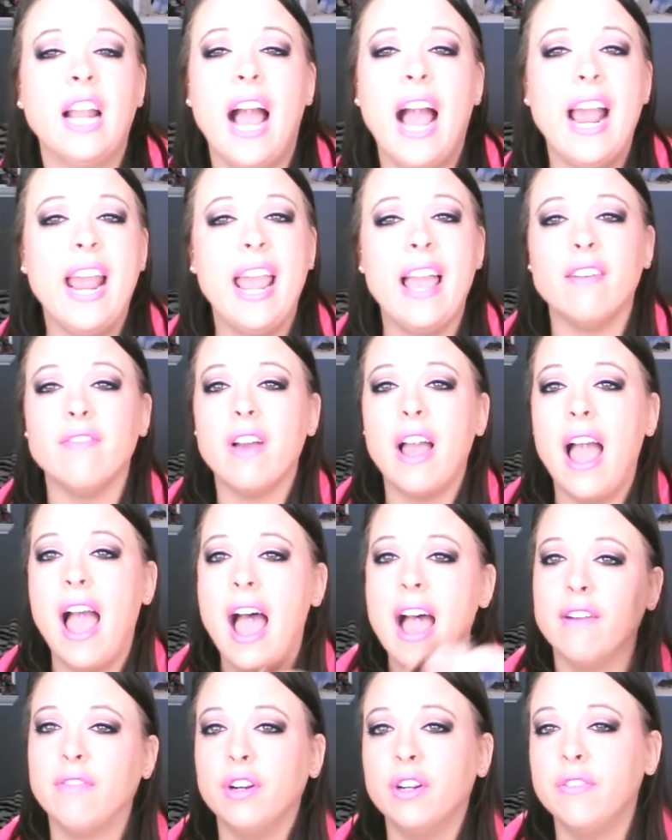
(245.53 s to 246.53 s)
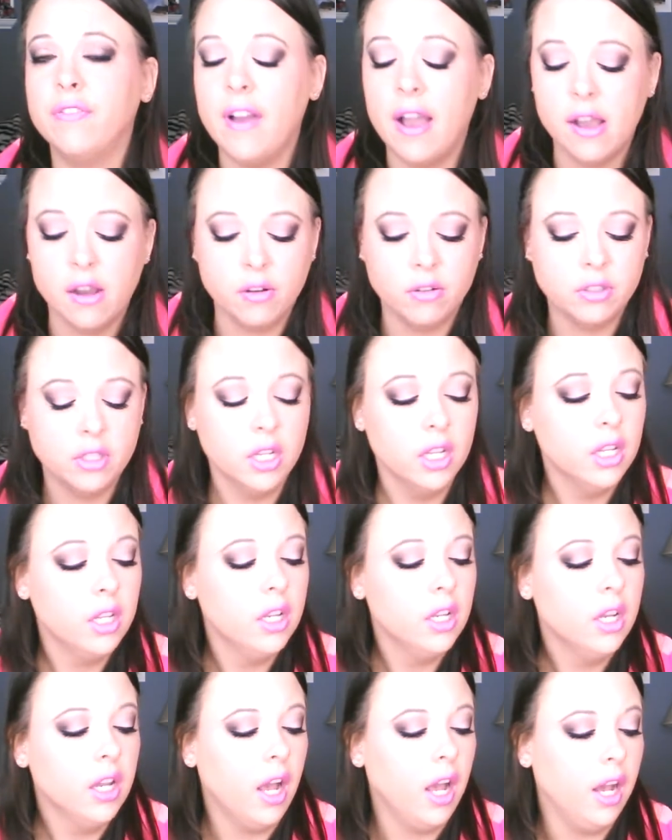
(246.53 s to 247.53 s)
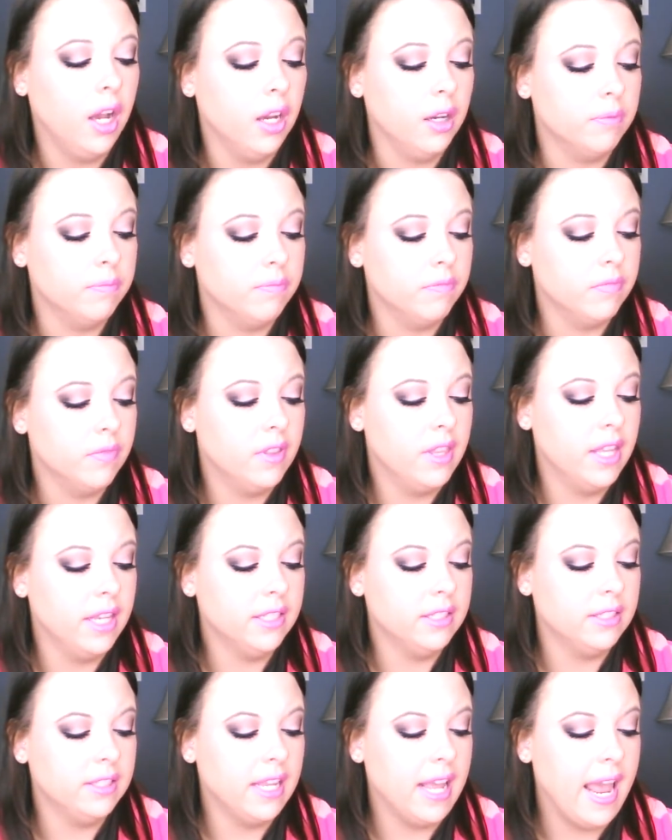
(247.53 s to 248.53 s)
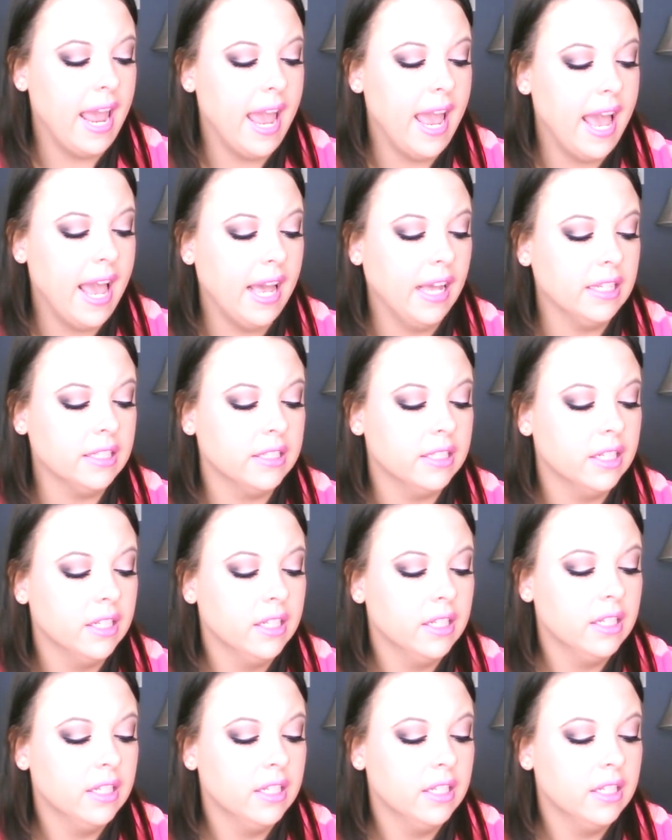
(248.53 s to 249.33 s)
I have ever found. This has,